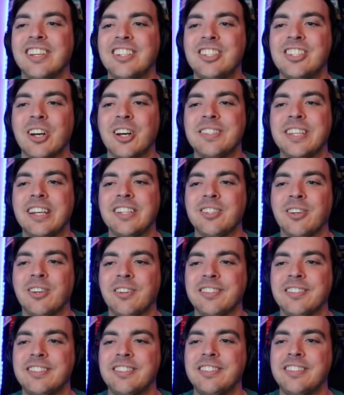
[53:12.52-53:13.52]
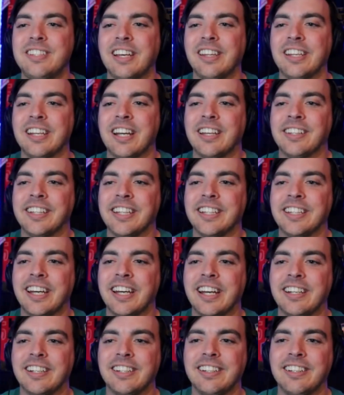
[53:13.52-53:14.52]
Jose told Dele Alli
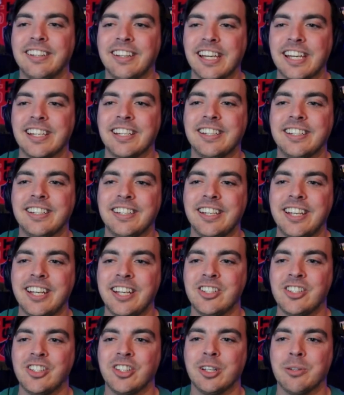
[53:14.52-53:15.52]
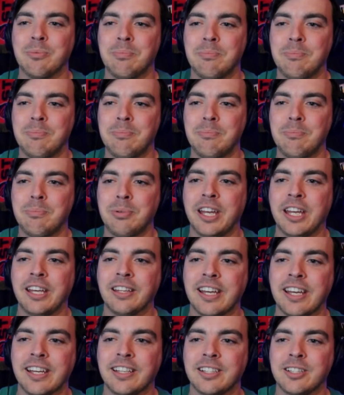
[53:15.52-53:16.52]
that like he should play
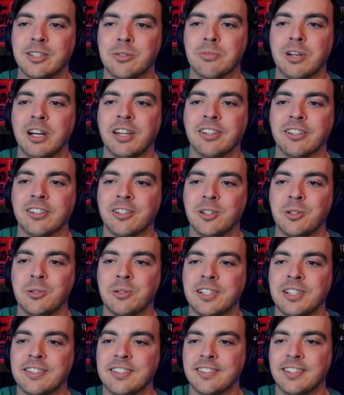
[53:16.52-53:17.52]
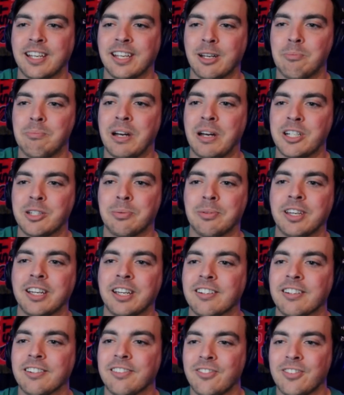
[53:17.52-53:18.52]
like his brother who was like a bench
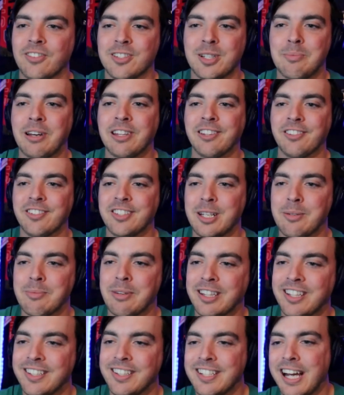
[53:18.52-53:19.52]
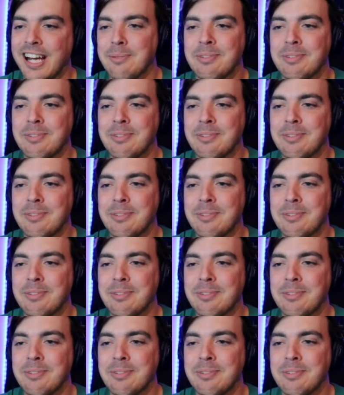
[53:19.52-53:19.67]
player for some other team at the time